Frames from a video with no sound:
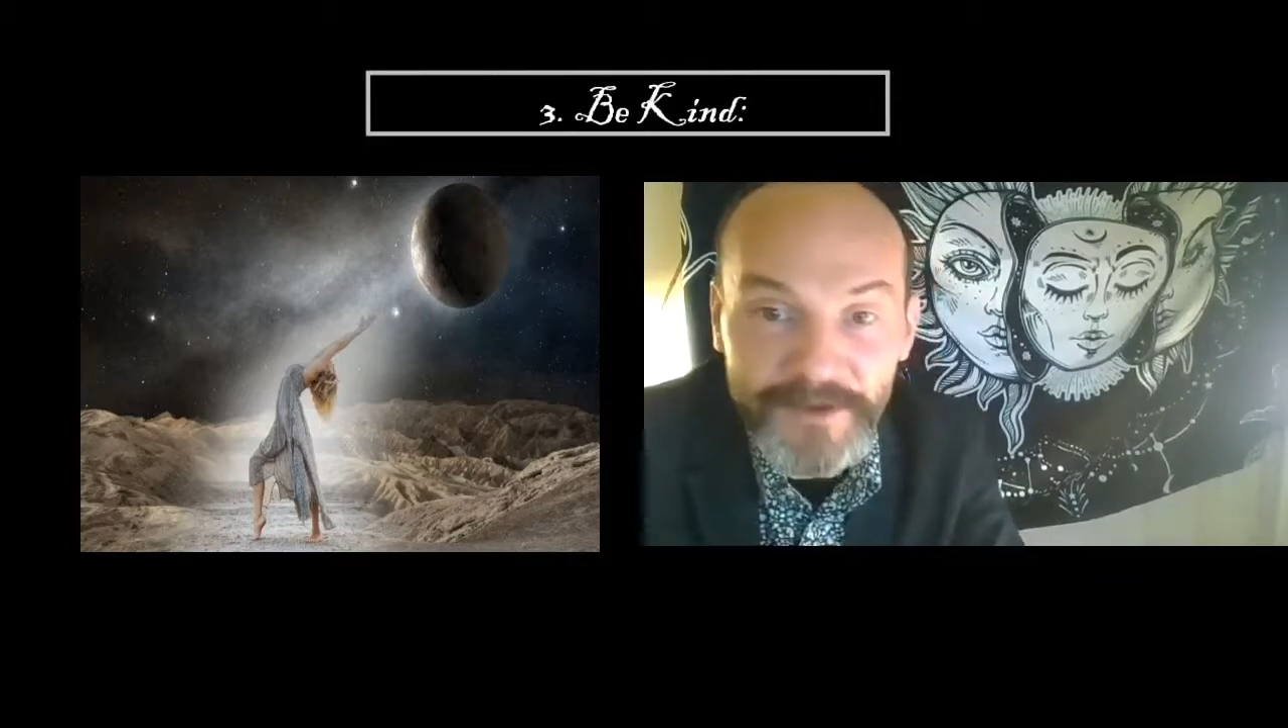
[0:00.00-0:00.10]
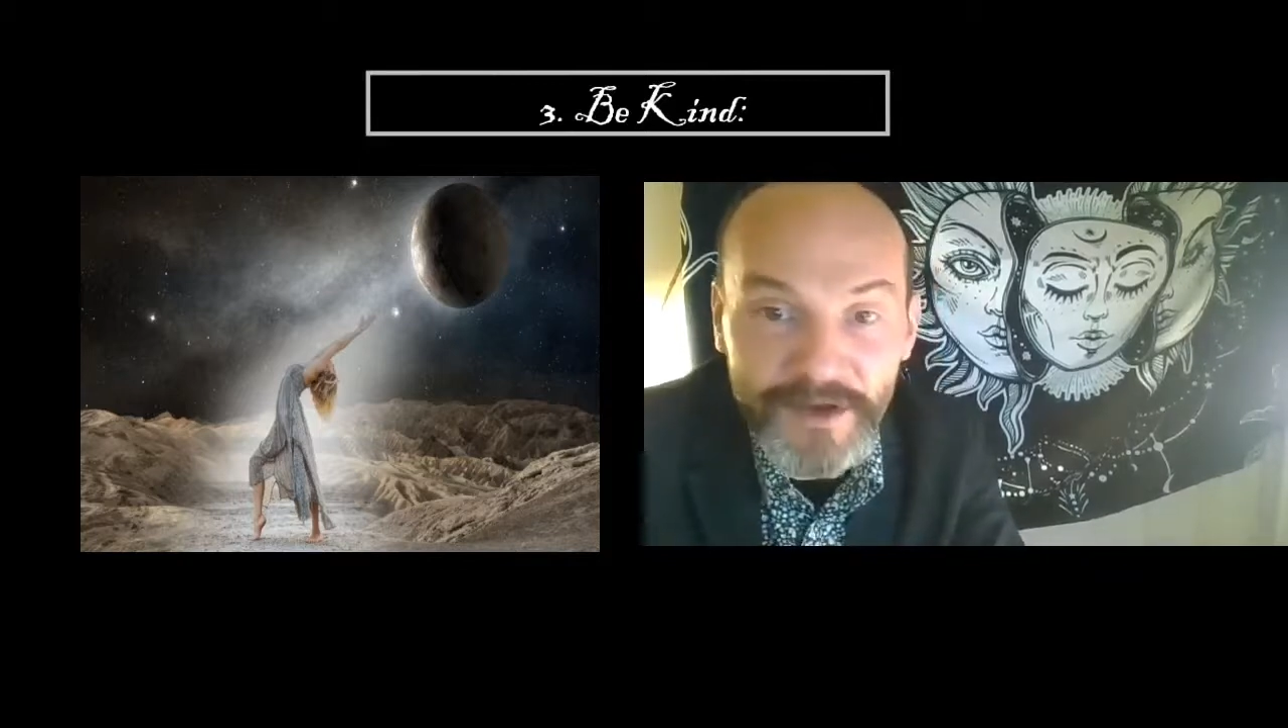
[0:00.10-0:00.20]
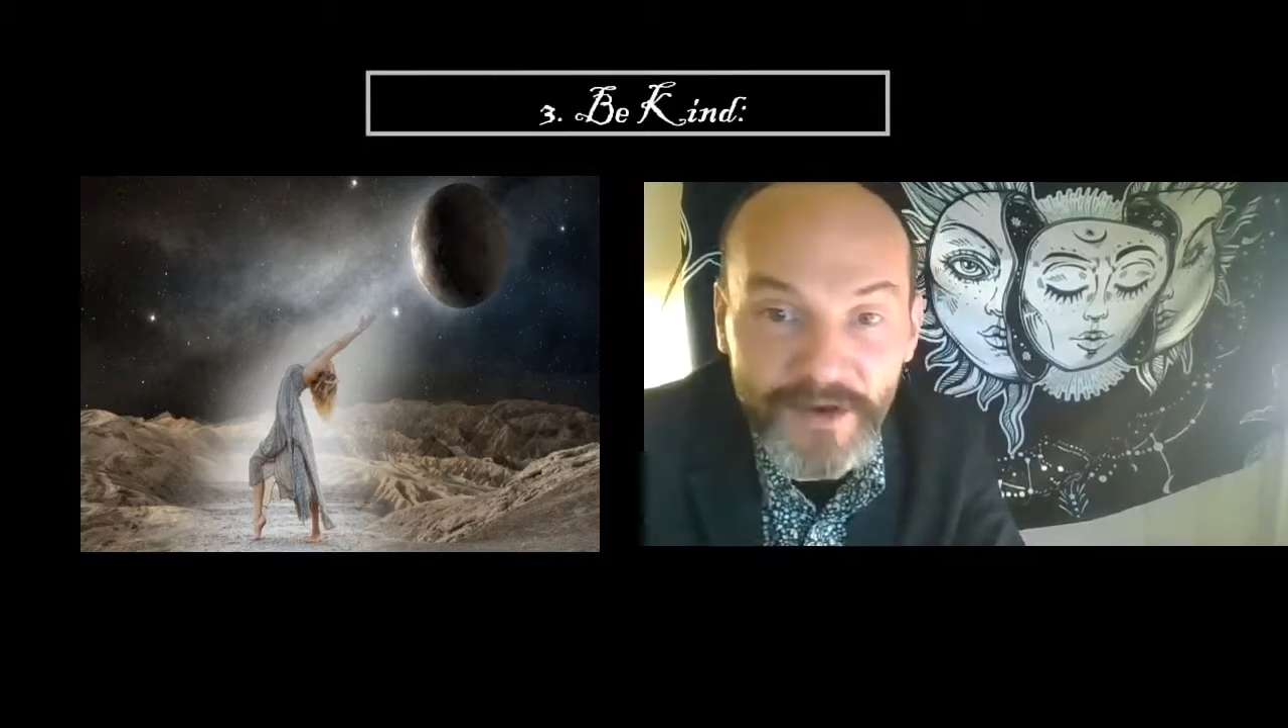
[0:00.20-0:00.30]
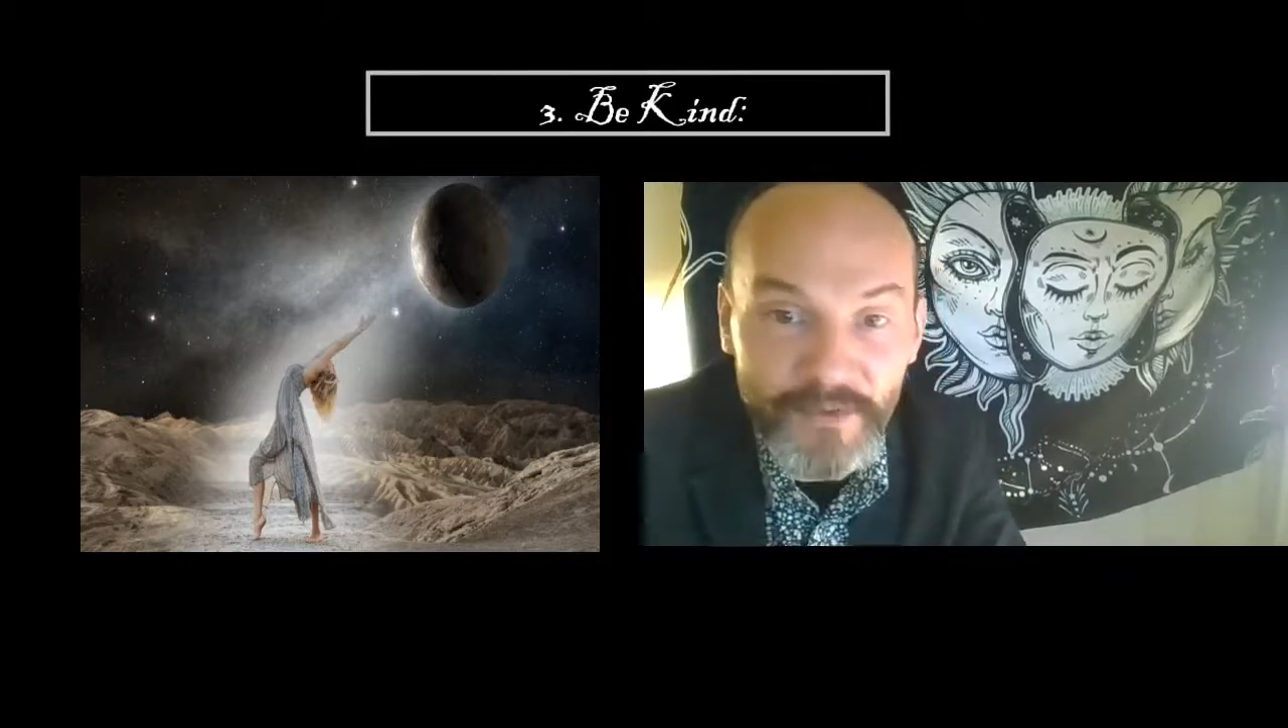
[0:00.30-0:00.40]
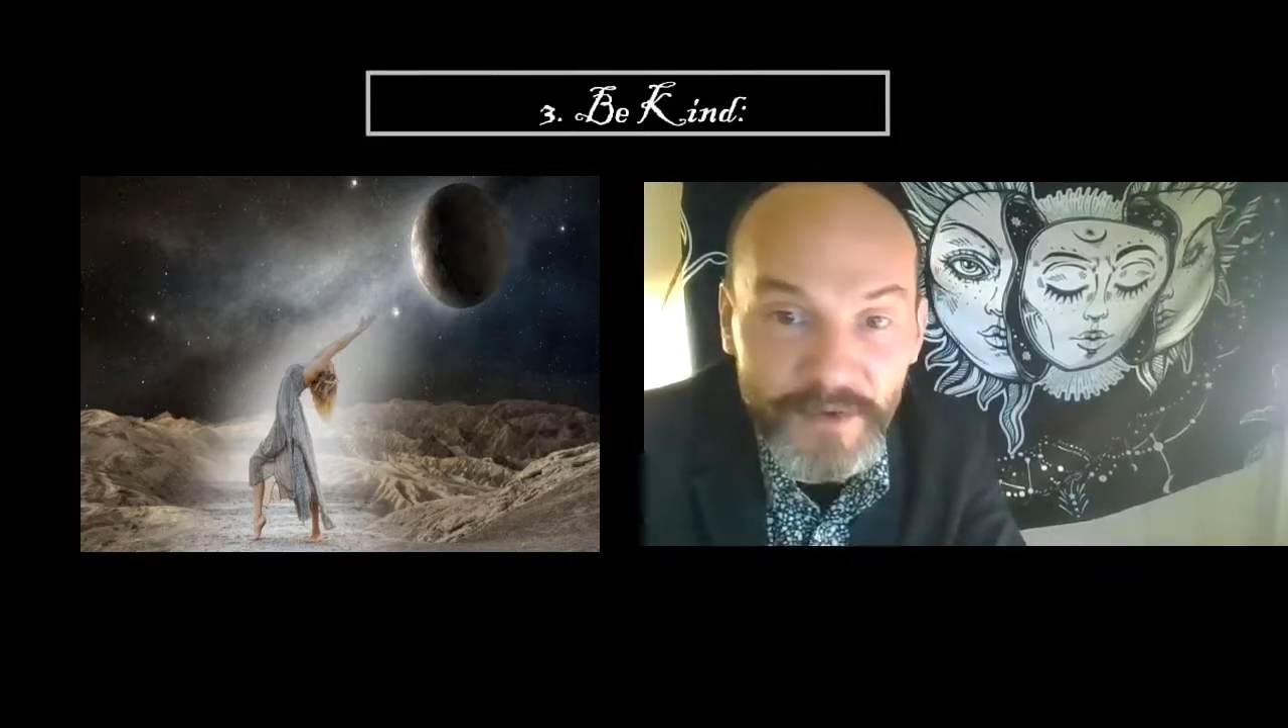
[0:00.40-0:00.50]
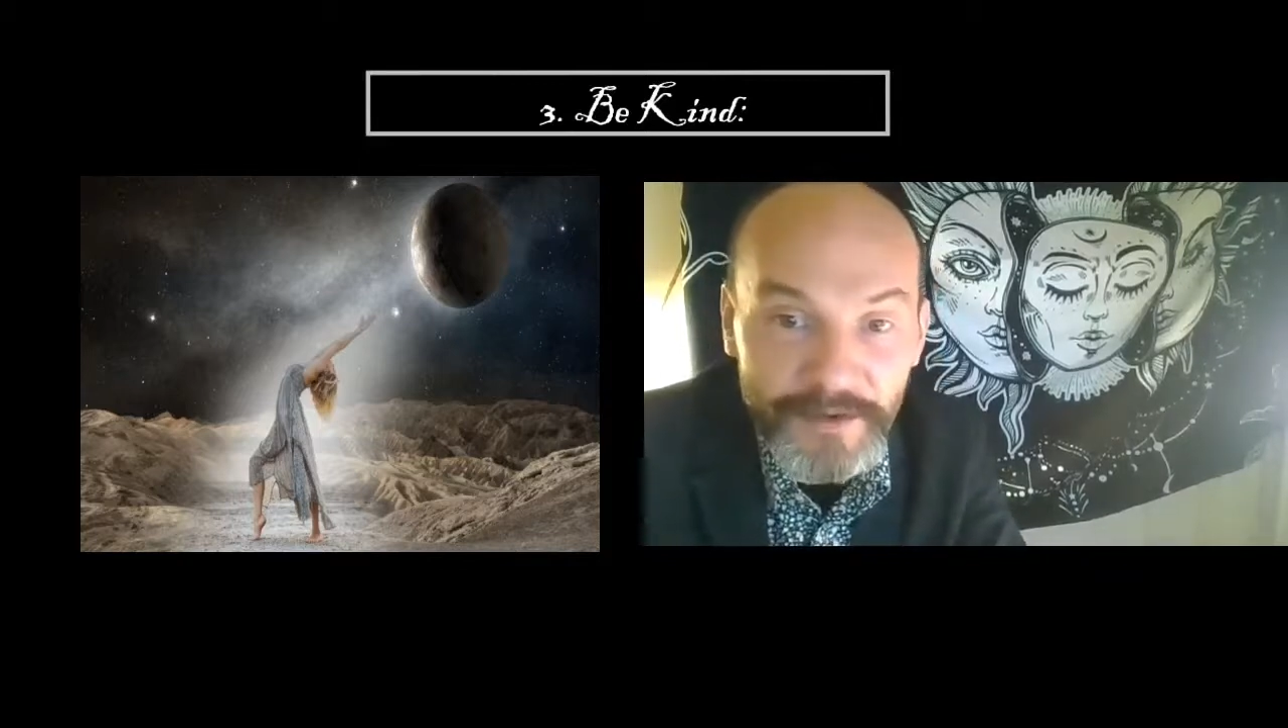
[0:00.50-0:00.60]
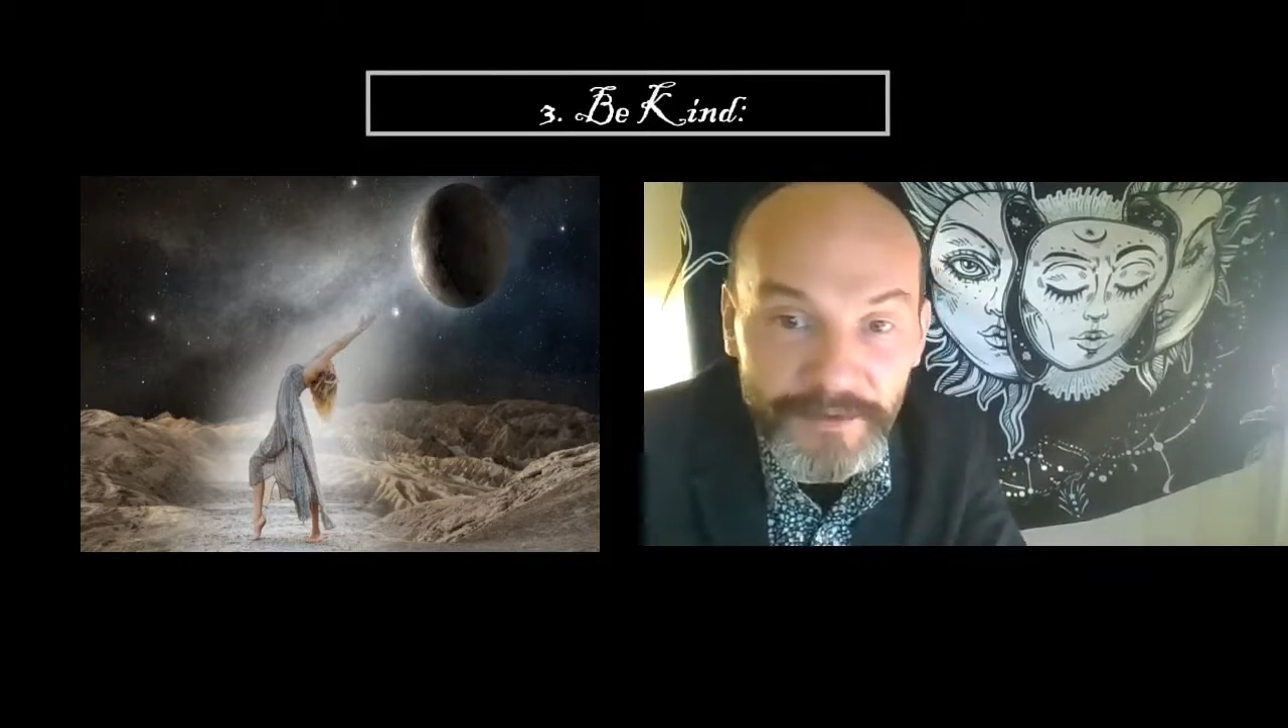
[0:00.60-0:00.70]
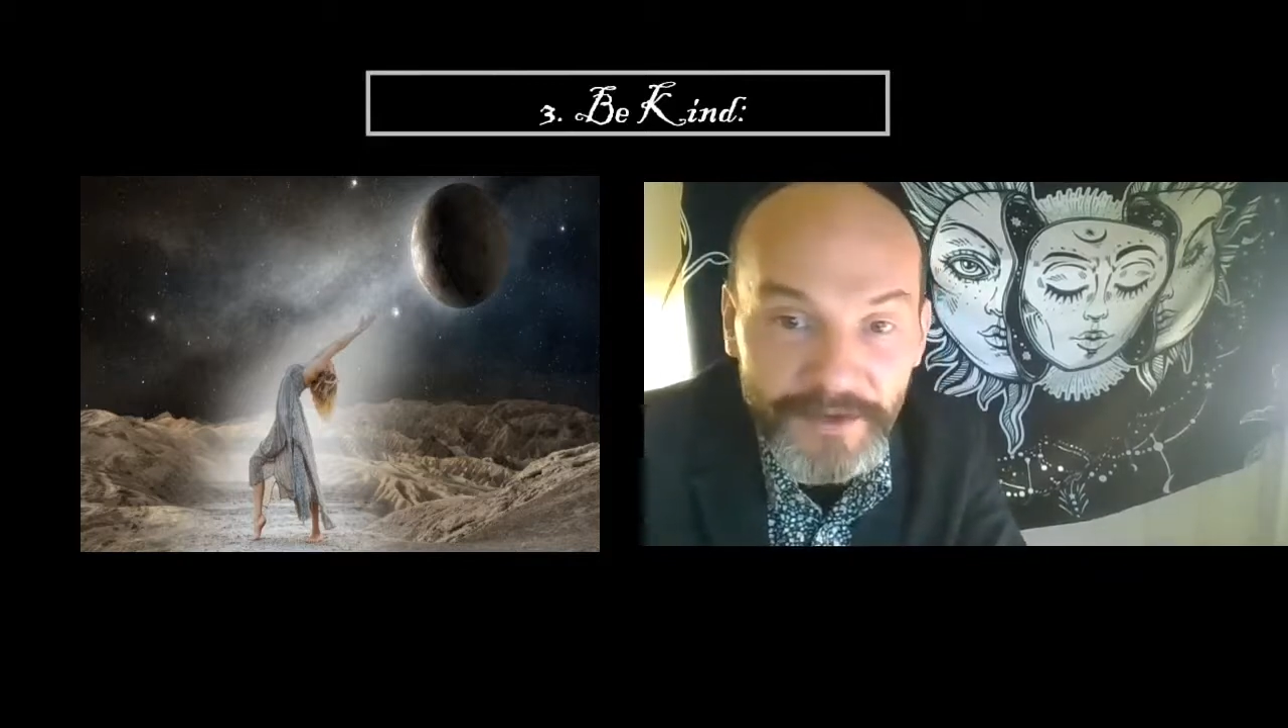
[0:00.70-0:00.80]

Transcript: the whole world